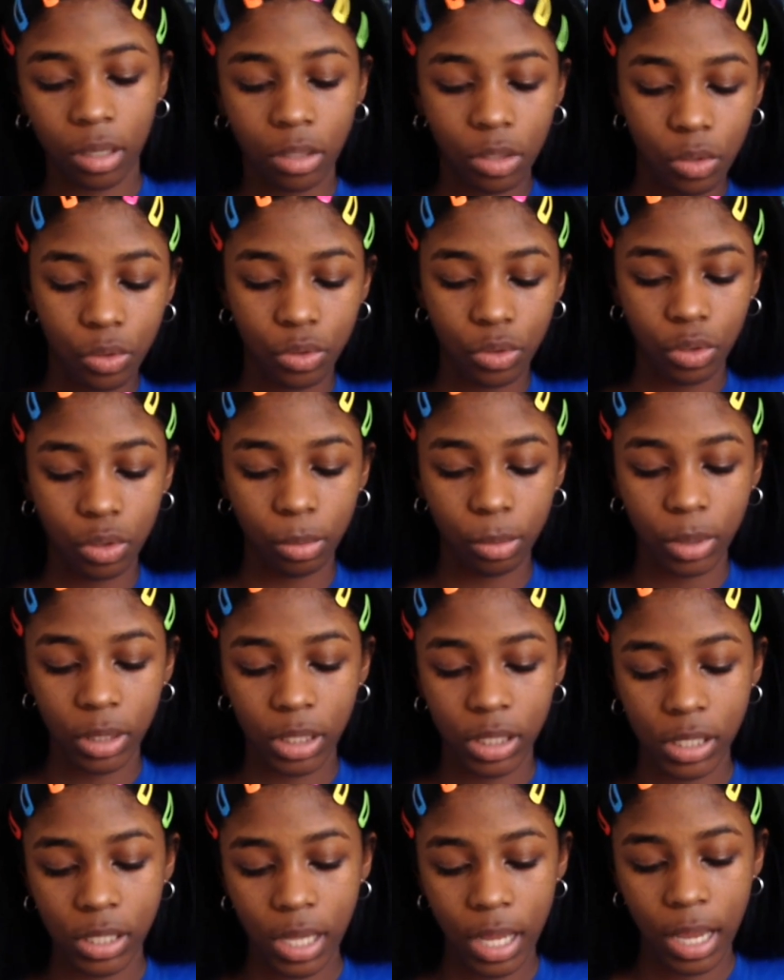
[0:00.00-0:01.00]

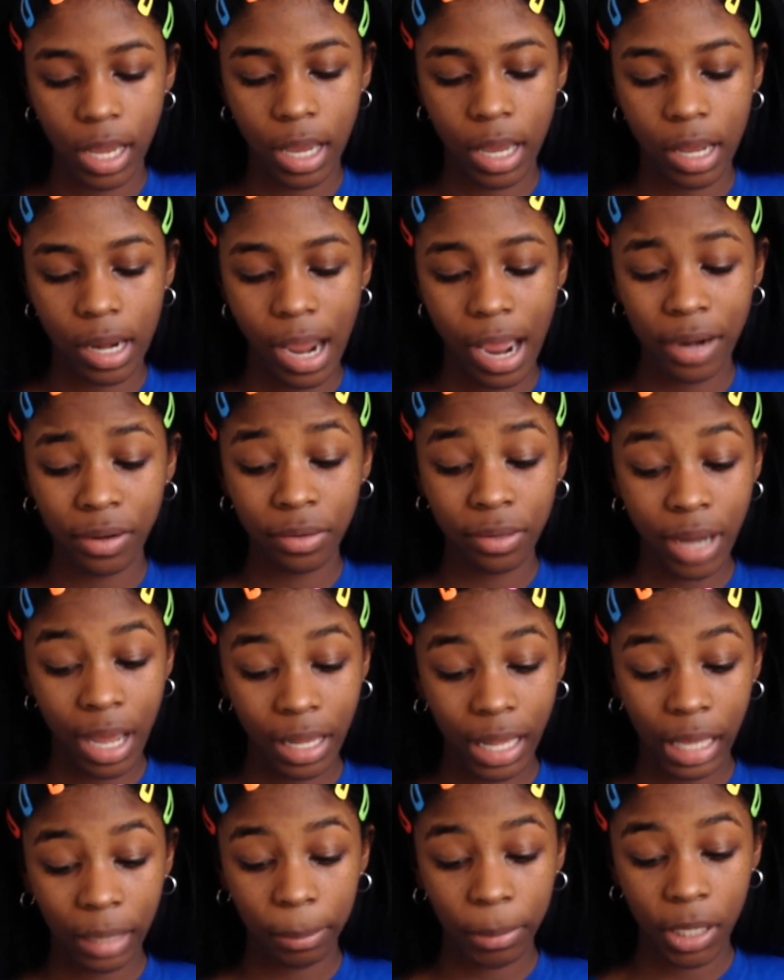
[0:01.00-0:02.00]
YouTubers. And I do not
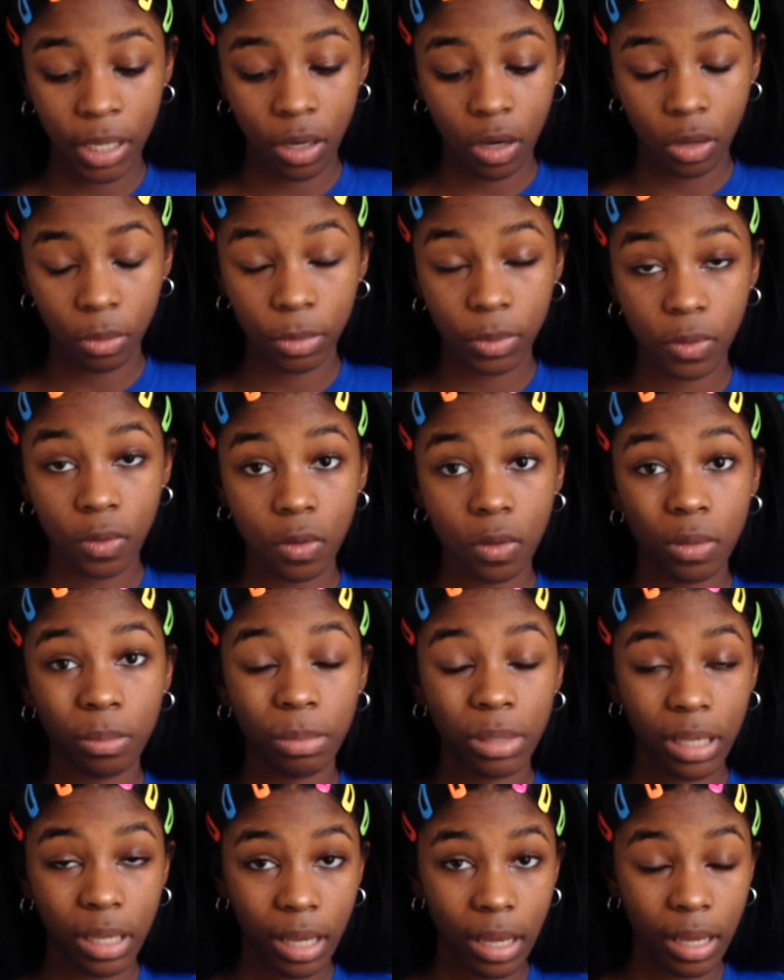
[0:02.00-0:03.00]
like being homeschooled
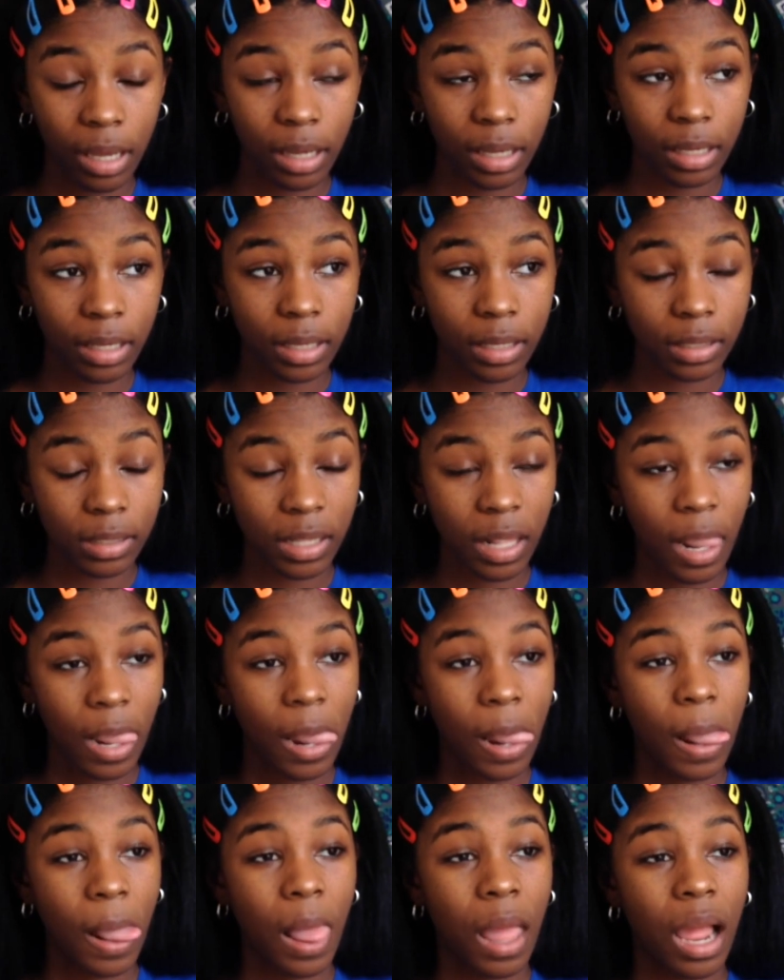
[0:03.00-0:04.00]
because
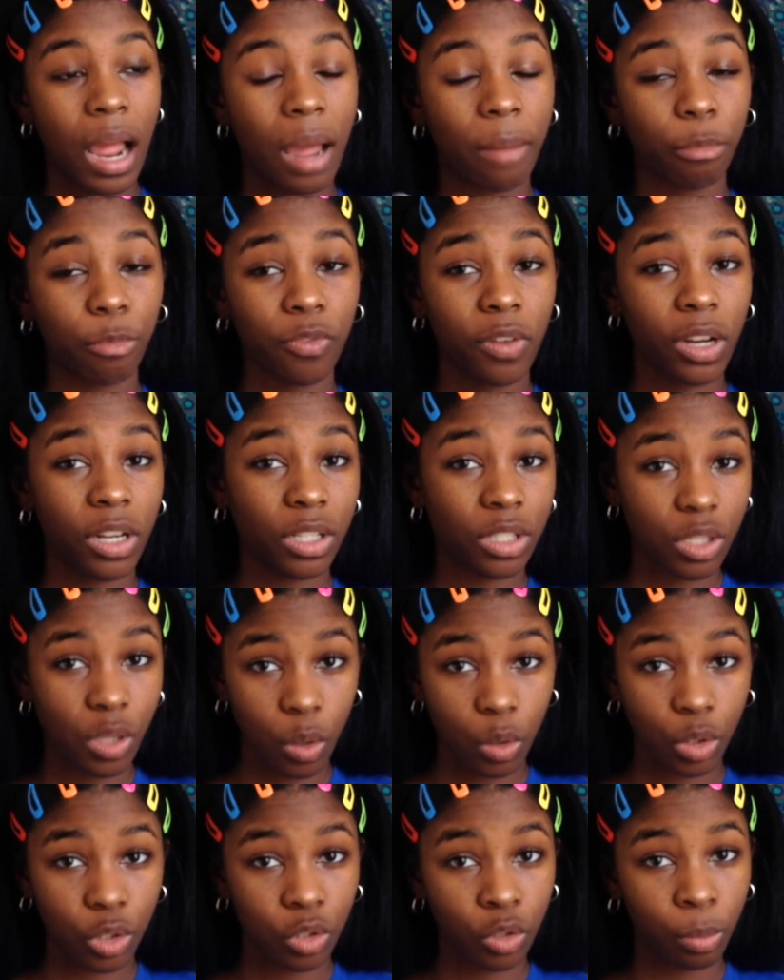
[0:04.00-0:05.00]
I'm a very
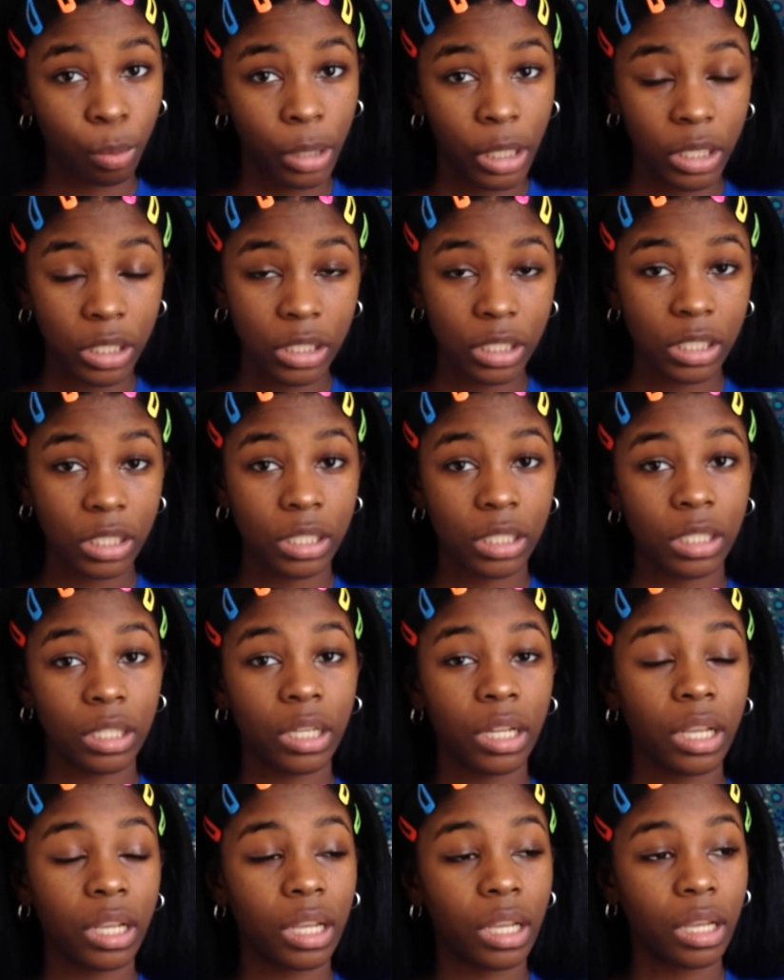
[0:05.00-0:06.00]
social
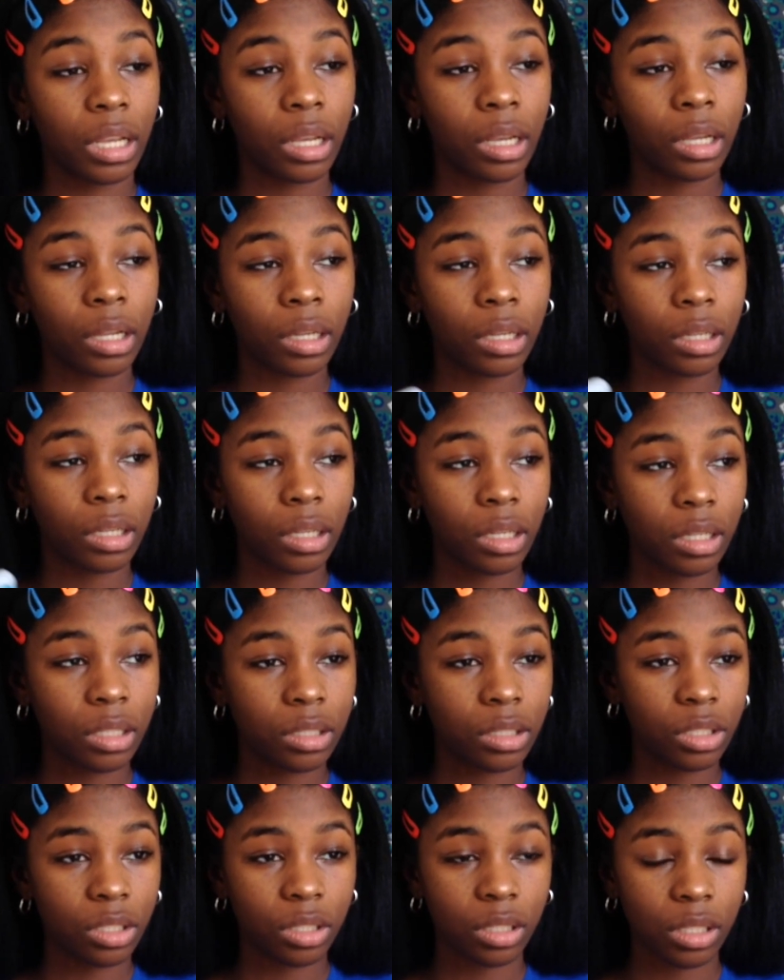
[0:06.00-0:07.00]
person and
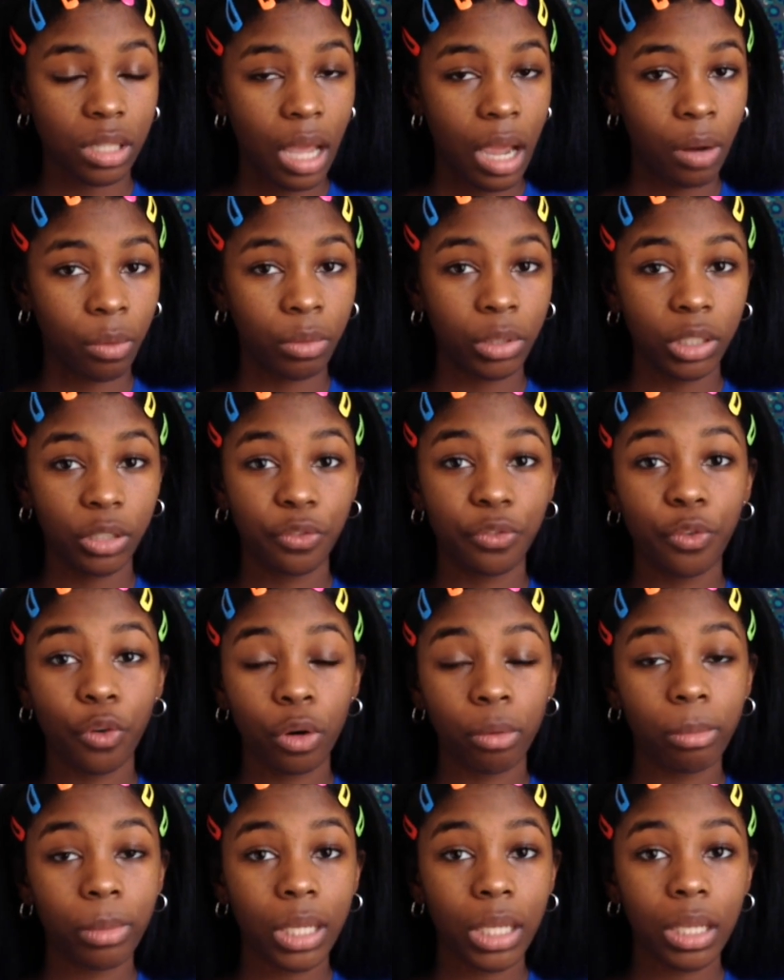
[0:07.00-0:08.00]
it's just not really
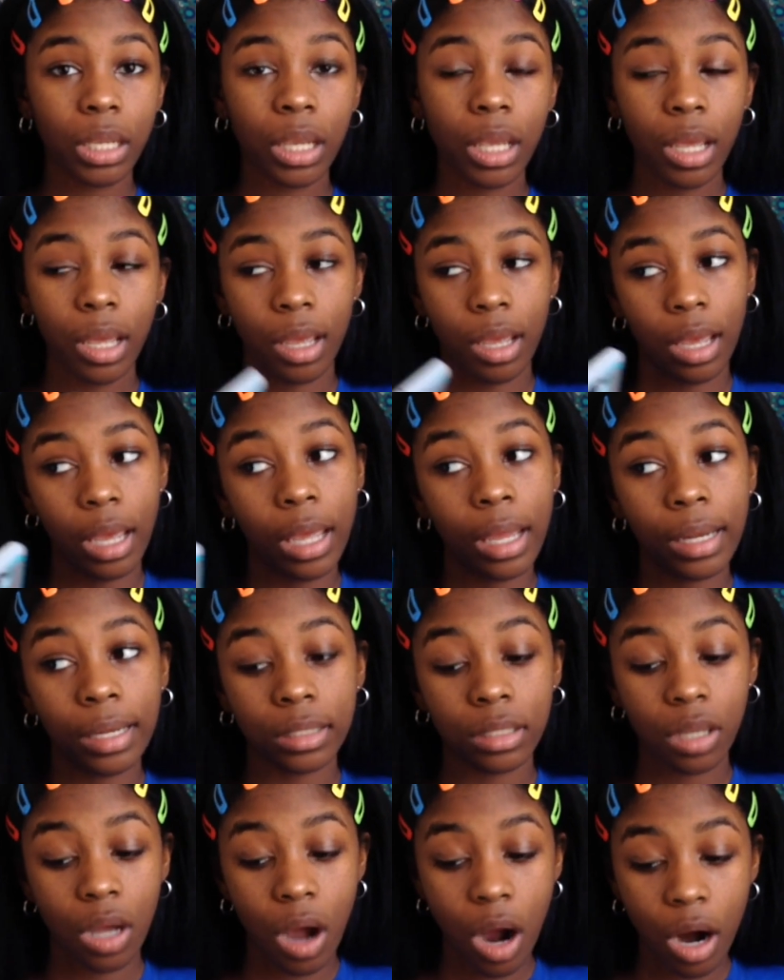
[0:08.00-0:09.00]
for me, and
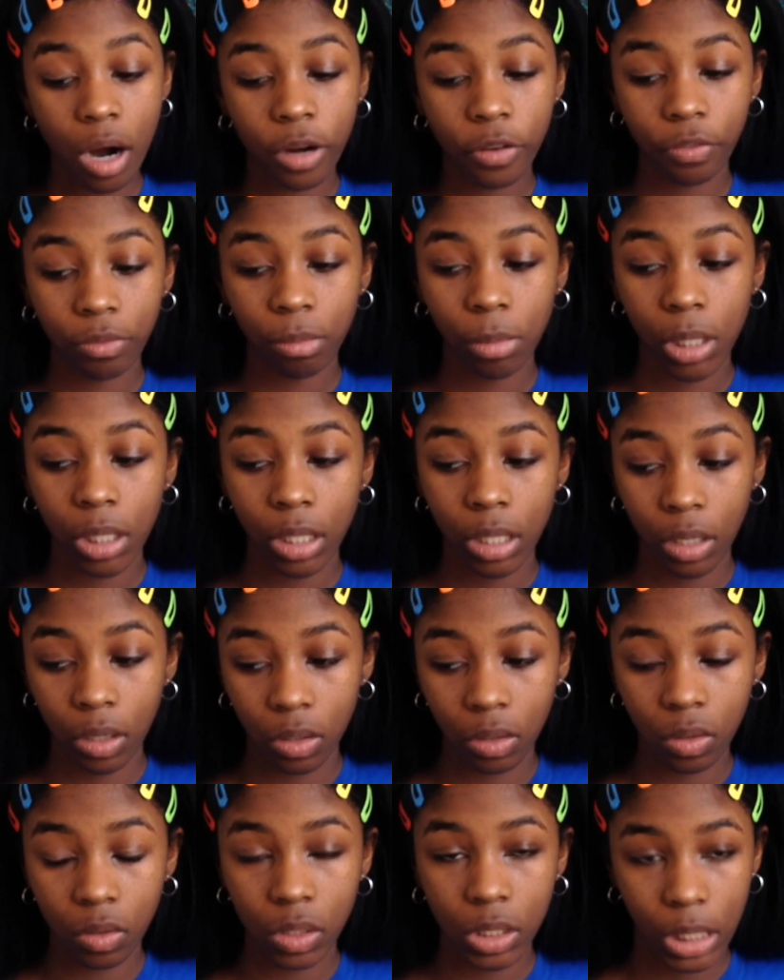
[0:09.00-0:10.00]
it's hard for me to get
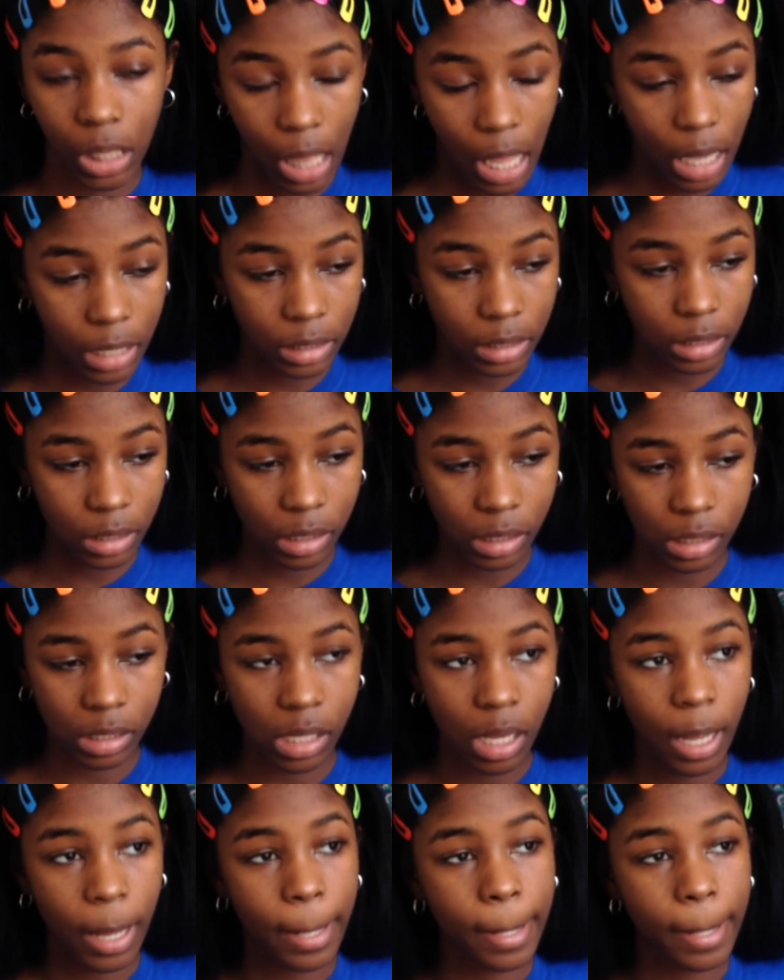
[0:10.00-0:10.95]
on those classes.